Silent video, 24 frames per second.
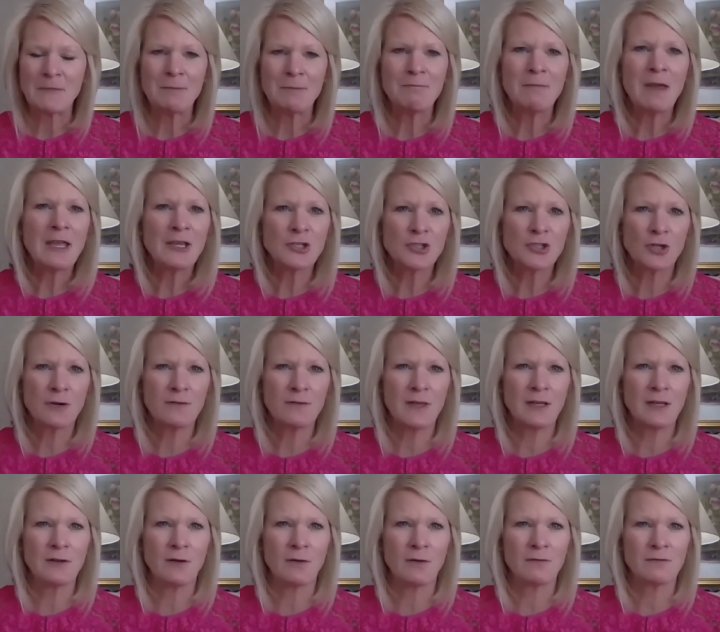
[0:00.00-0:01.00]
make sure
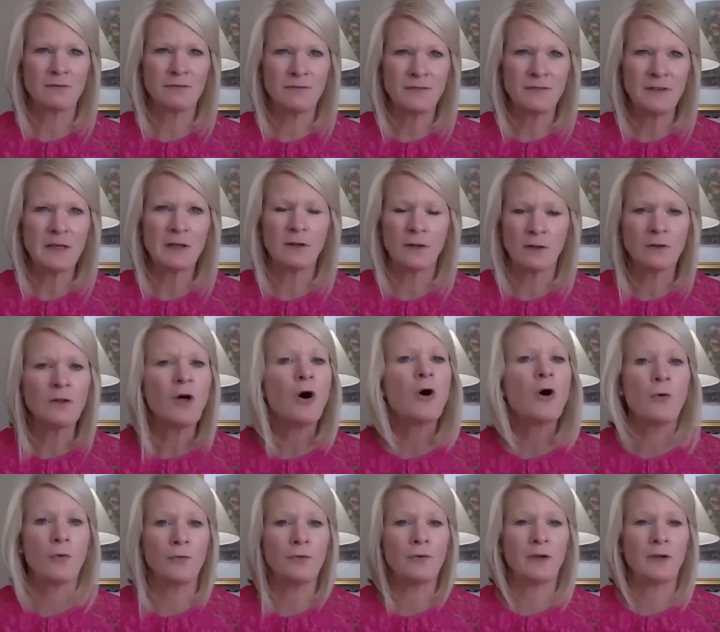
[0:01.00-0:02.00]
they don't feel
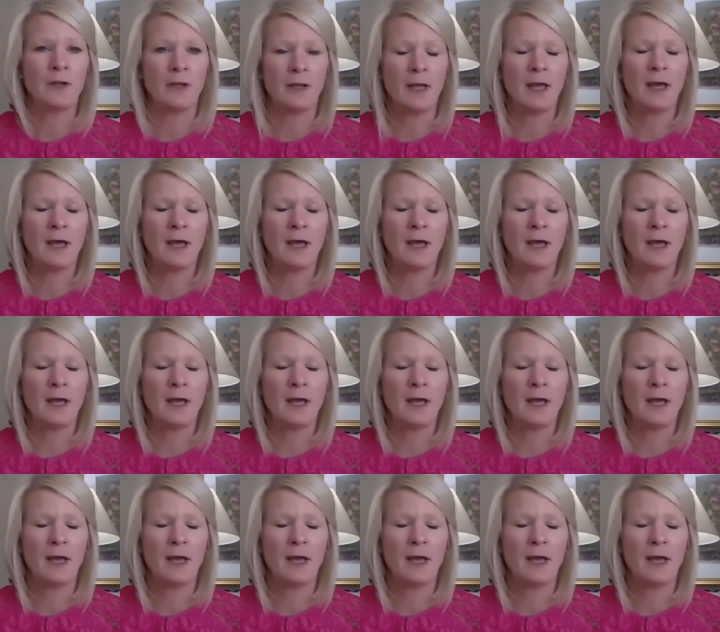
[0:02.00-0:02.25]
alone.